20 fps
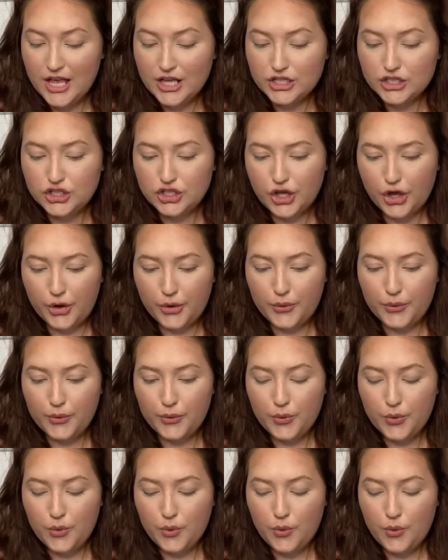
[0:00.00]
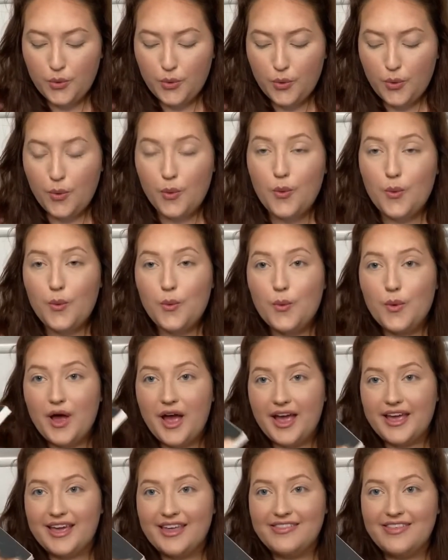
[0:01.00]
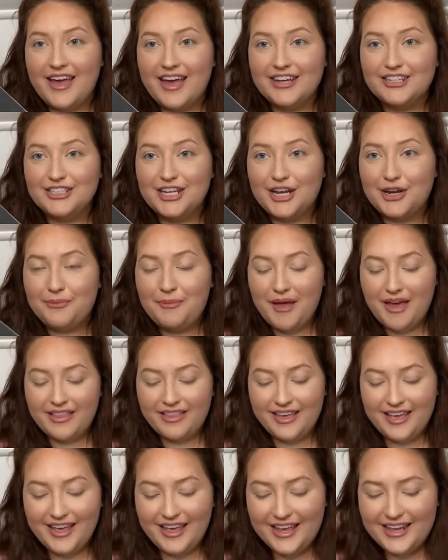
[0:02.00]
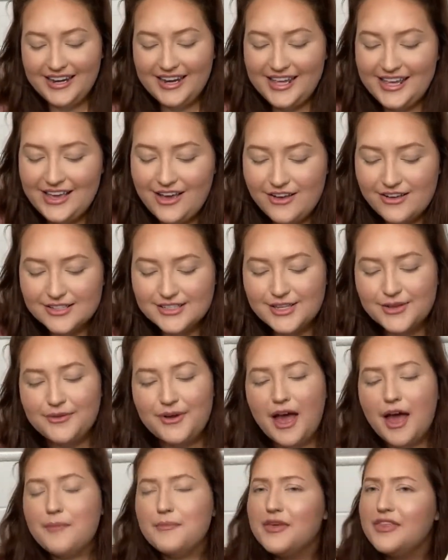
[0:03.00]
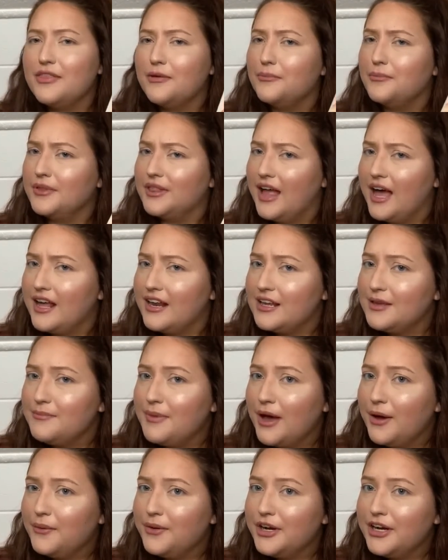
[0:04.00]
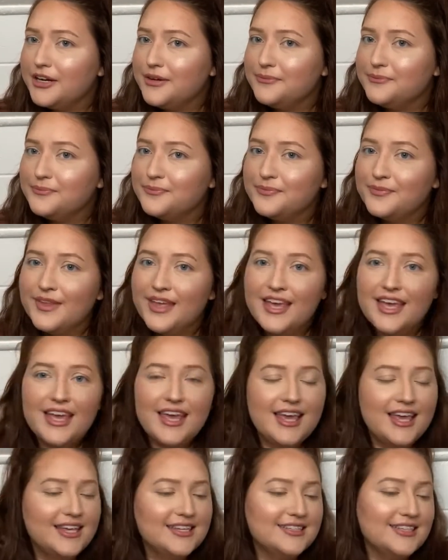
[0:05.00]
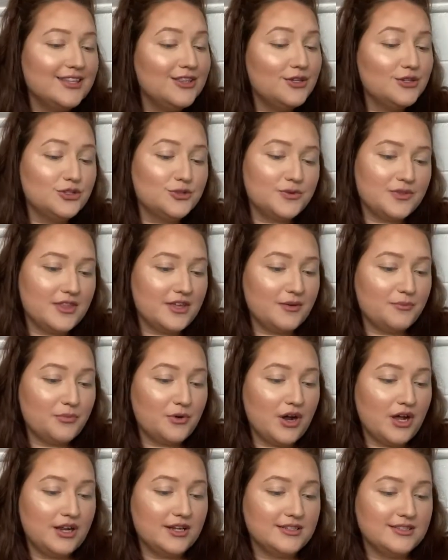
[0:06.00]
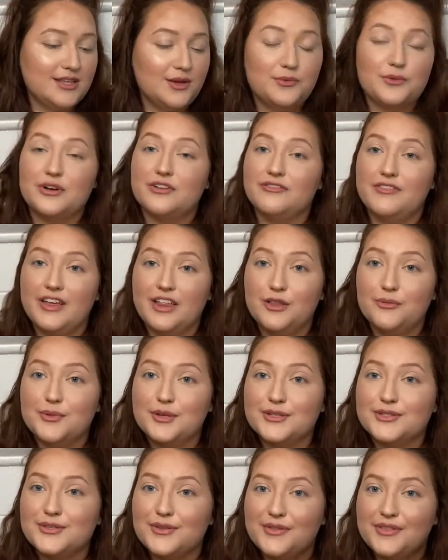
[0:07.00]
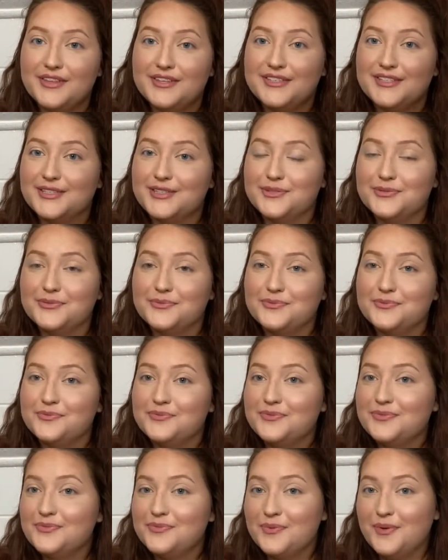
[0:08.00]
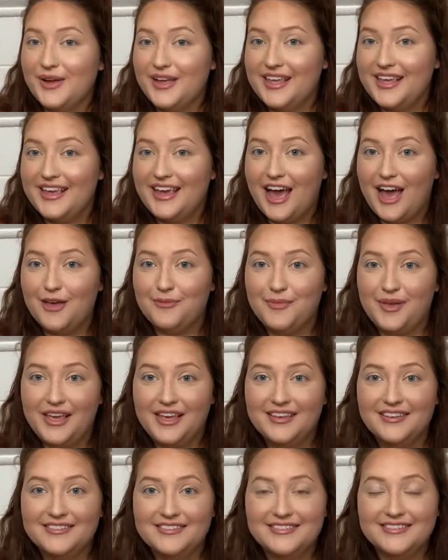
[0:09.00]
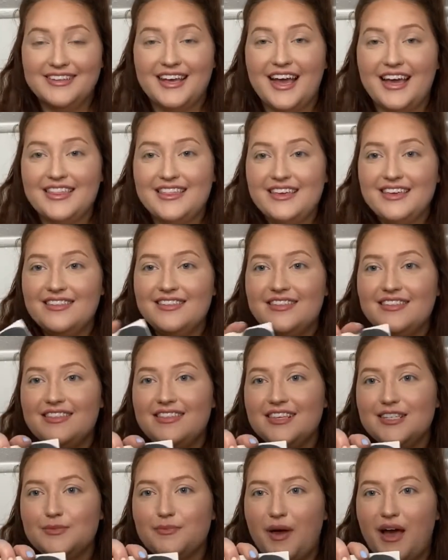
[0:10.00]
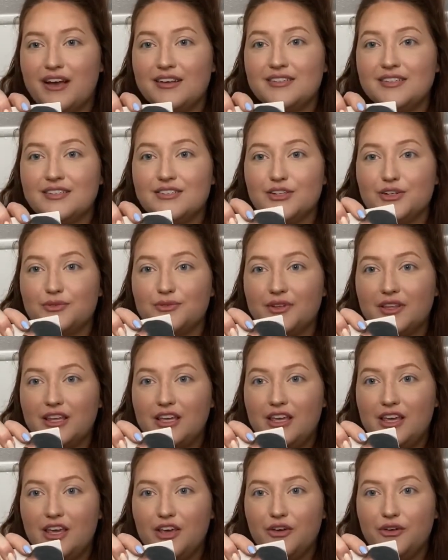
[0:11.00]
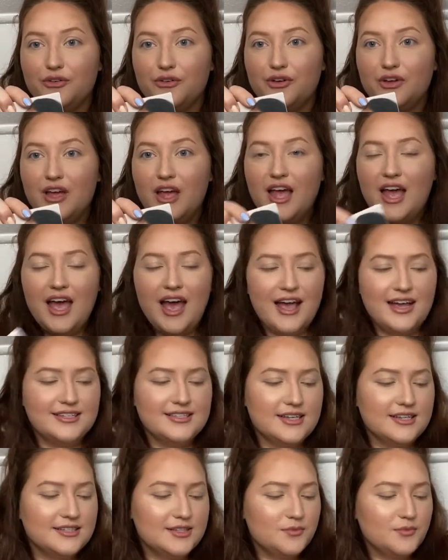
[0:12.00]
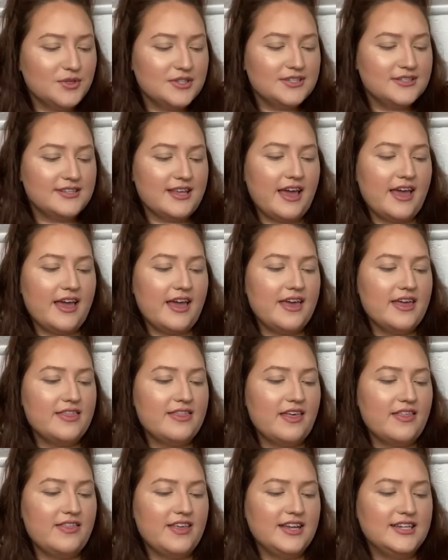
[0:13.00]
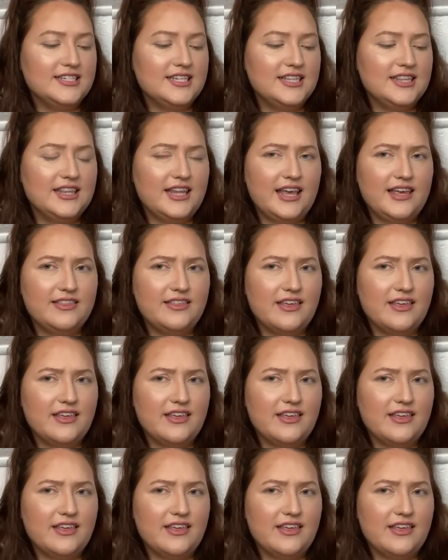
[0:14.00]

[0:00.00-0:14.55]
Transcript: So I got the eyeshadow palette, and he also got me the blotting powder. He said those were the products that were available, so this is what he got me. I think that these boxes are really cute. I saw someone say that they didn't like